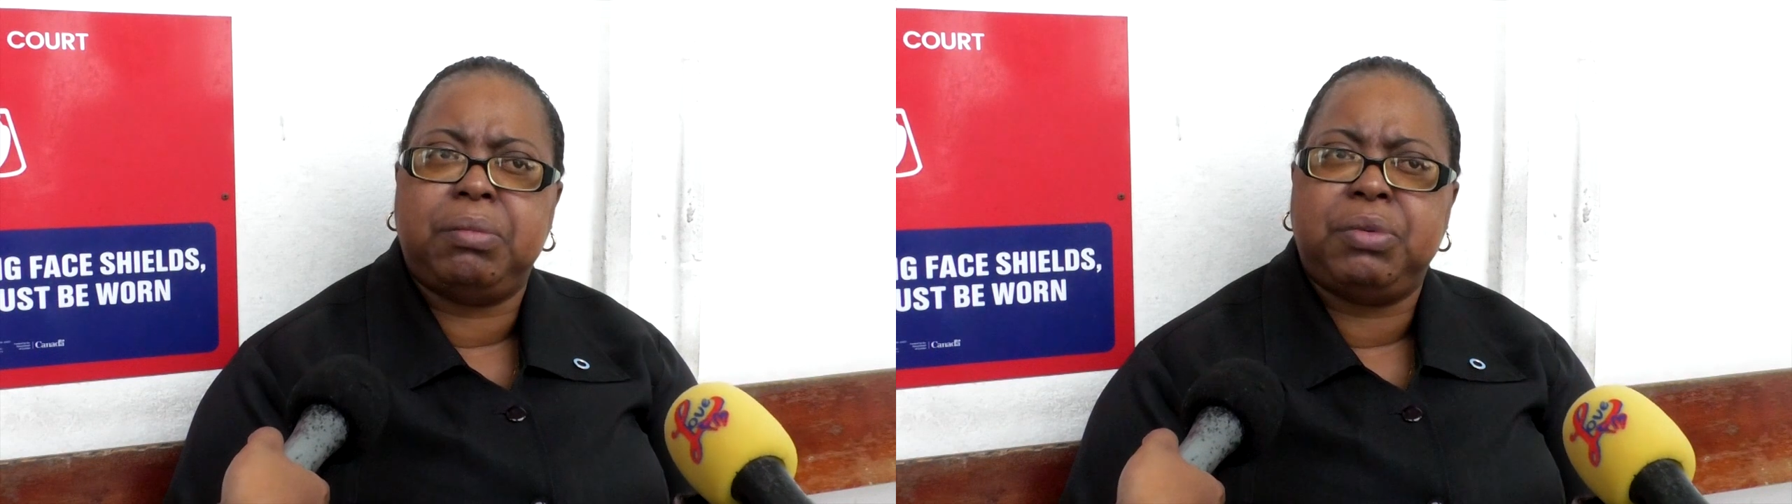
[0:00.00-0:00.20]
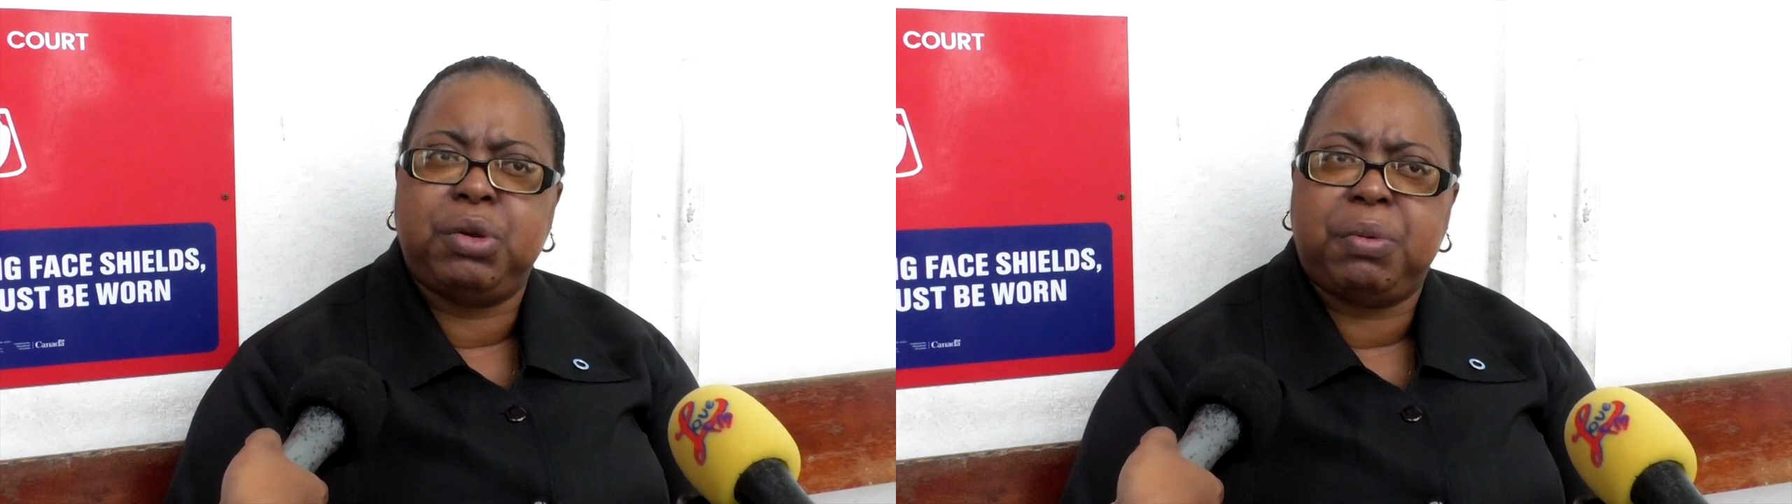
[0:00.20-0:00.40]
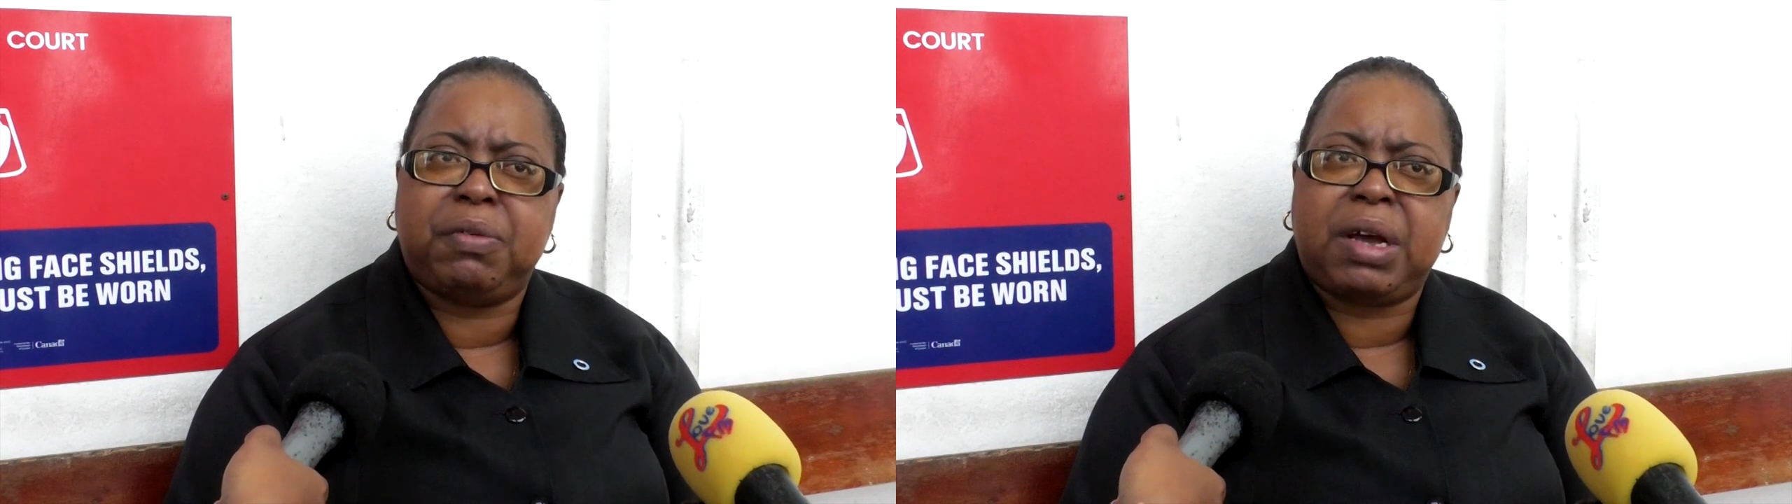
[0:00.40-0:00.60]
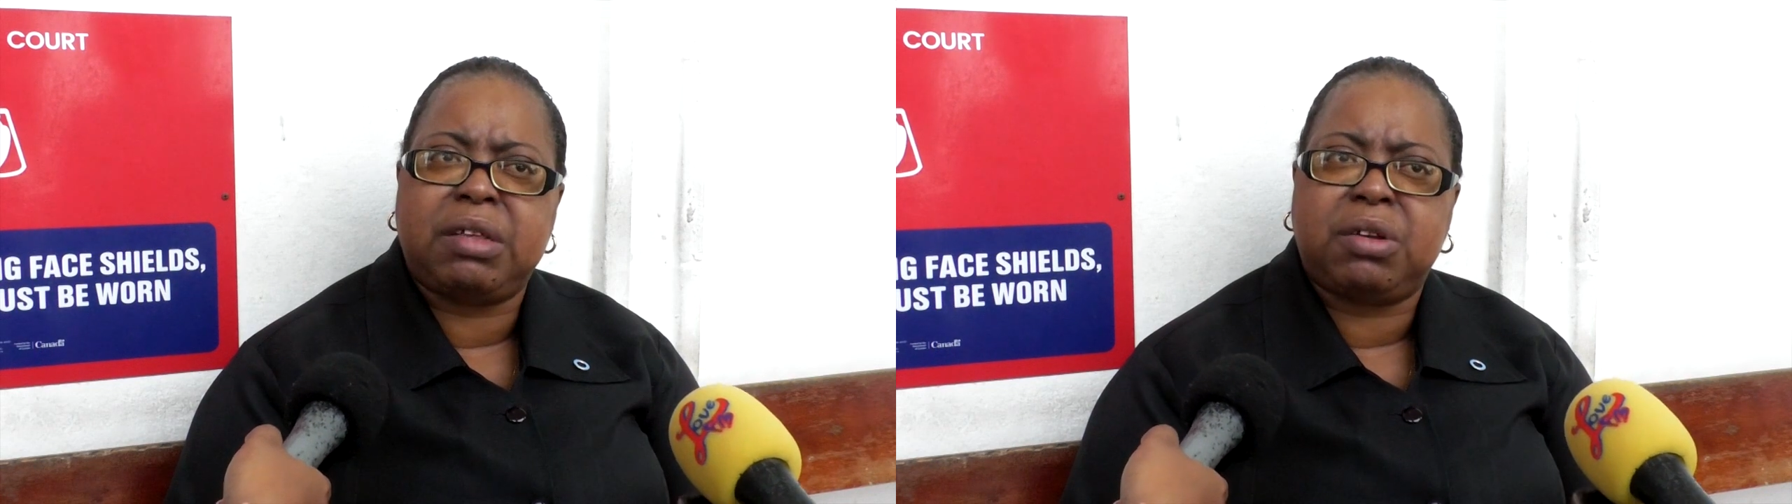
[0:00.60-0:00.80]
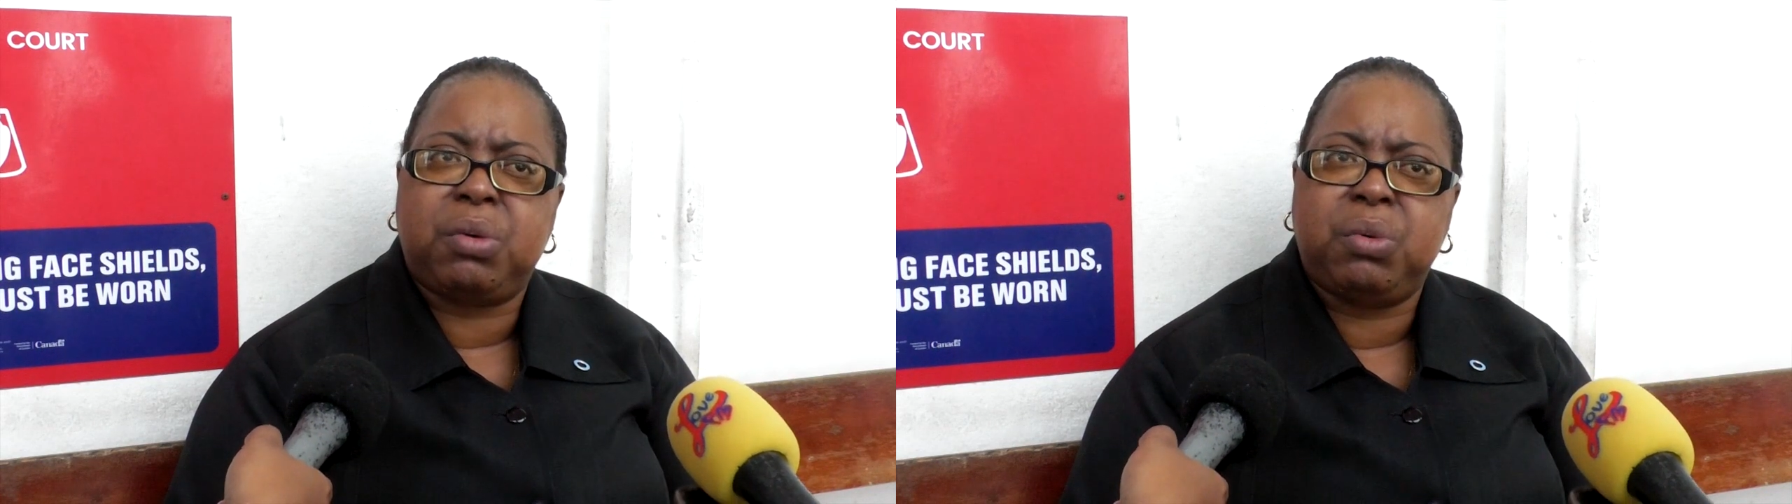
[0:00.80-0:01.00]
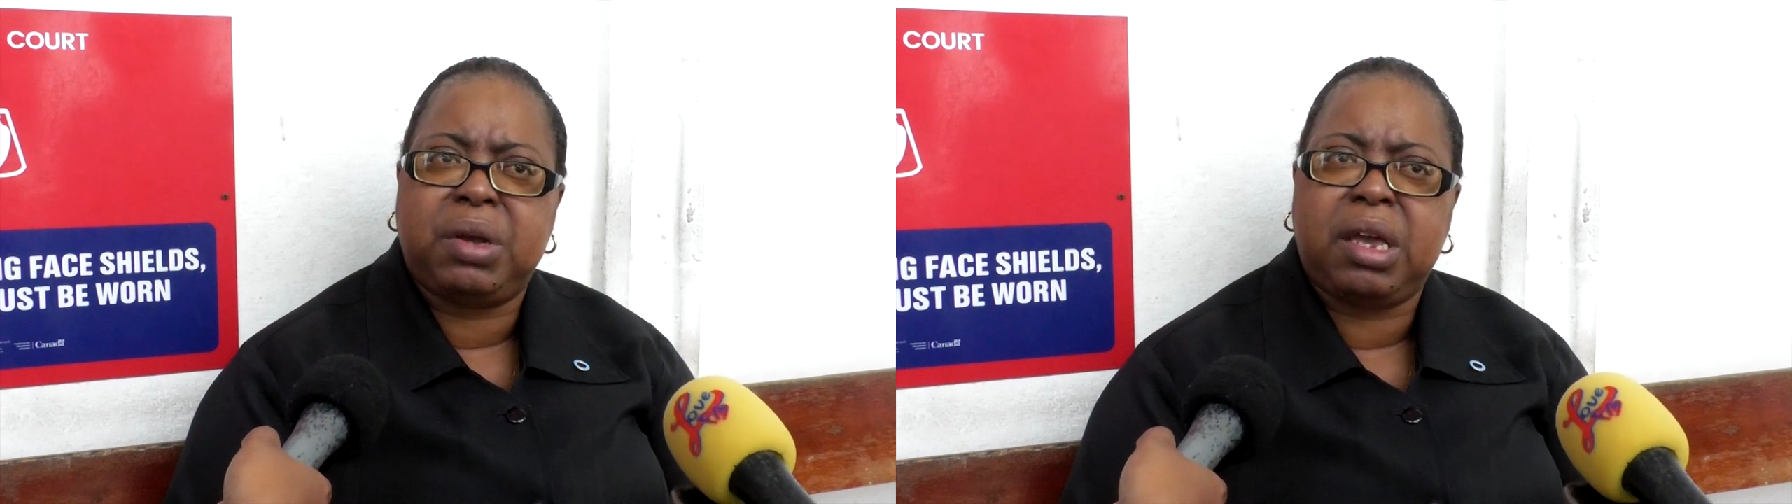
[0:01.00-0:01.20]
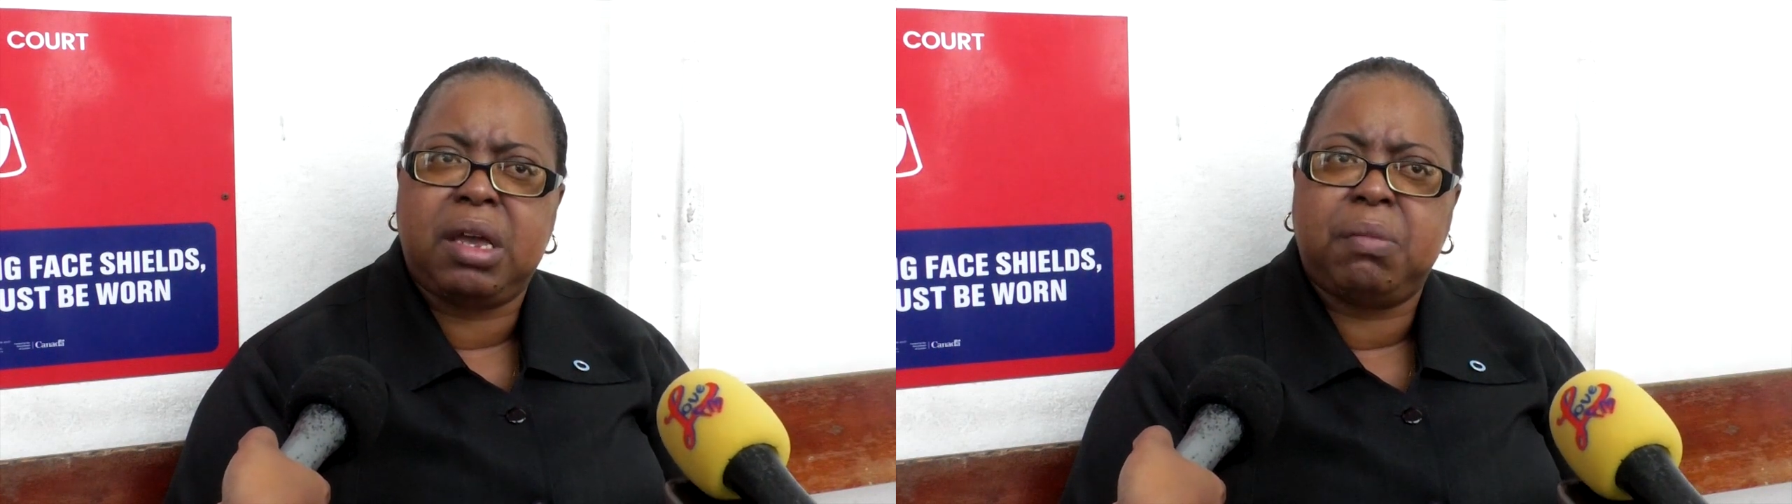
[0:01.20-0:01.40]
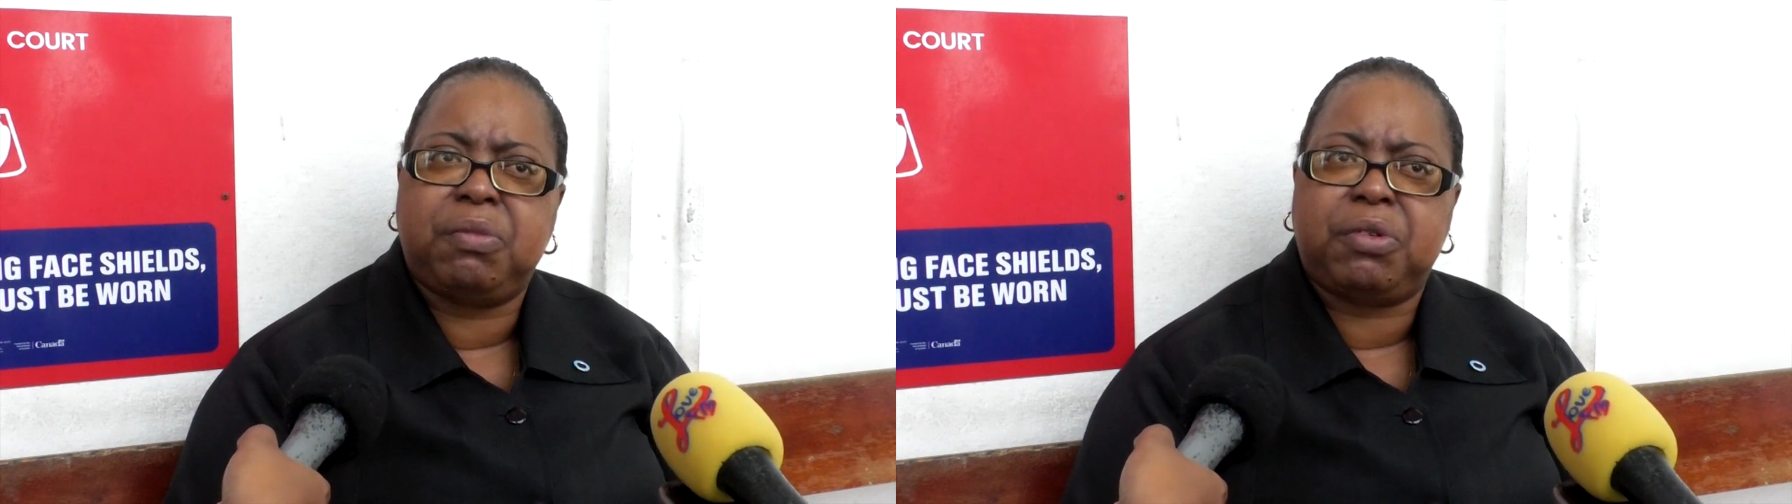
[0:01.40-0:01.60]
supervisor who
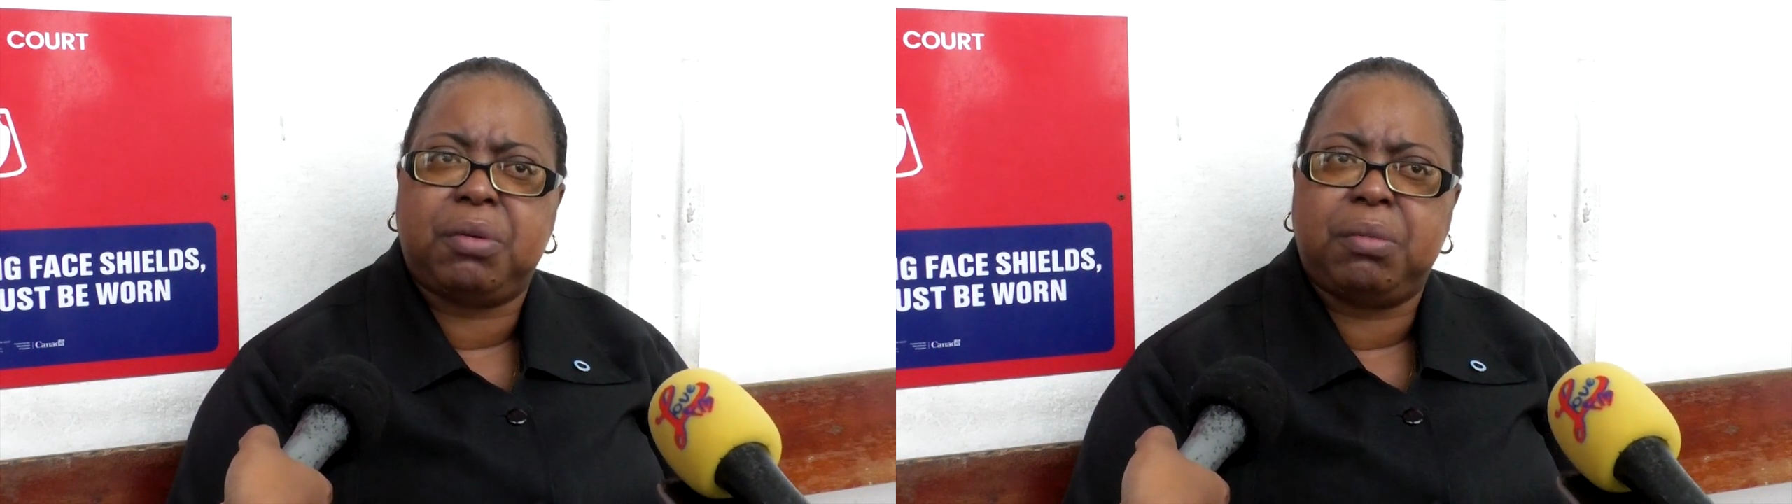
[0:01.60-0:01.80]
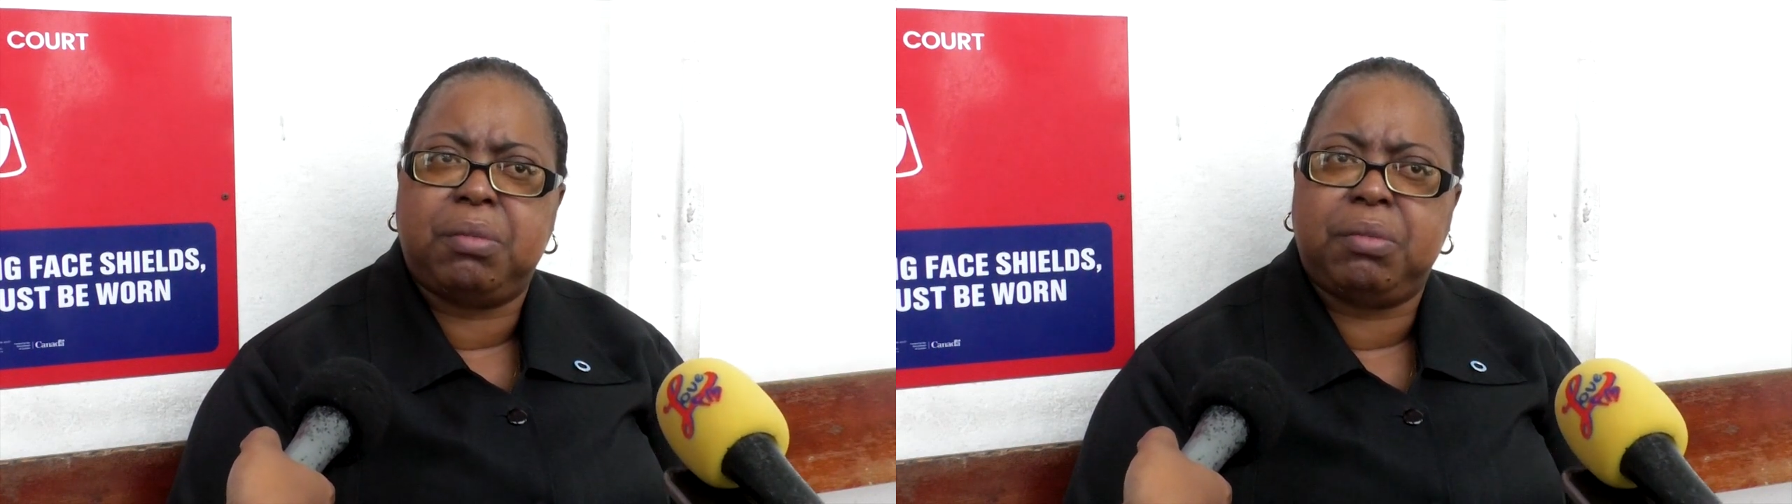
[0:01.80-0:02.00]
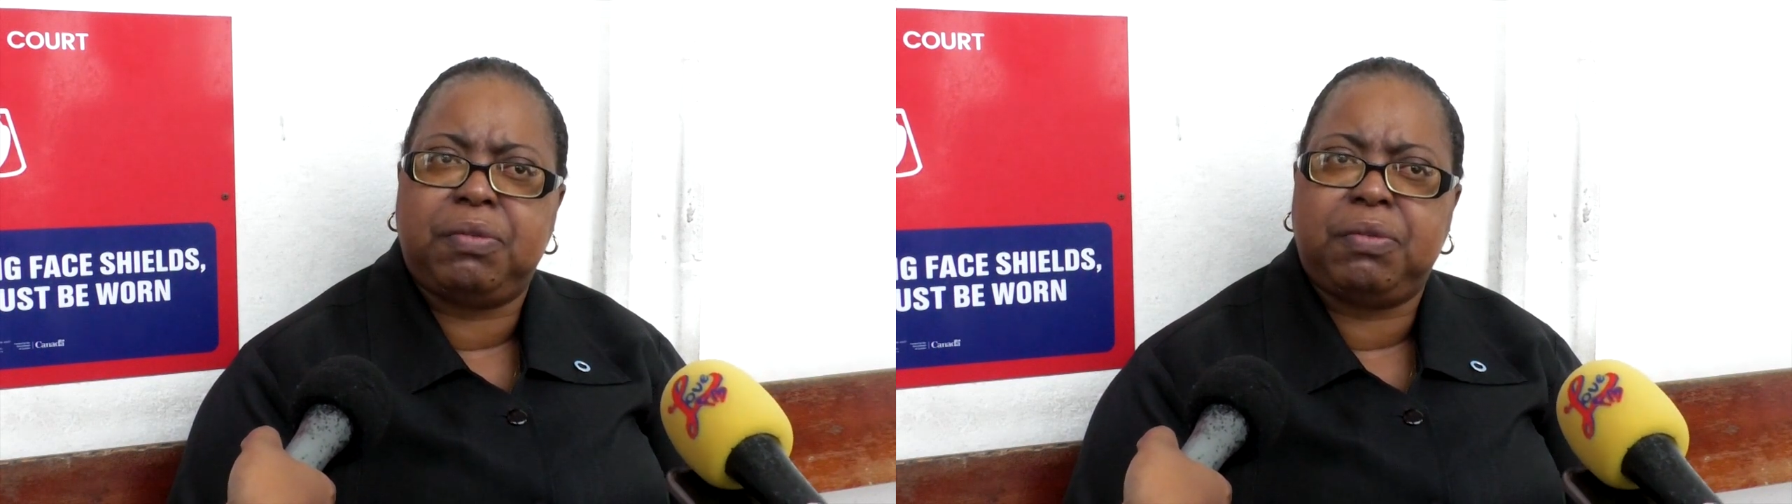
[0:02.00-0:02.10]
came from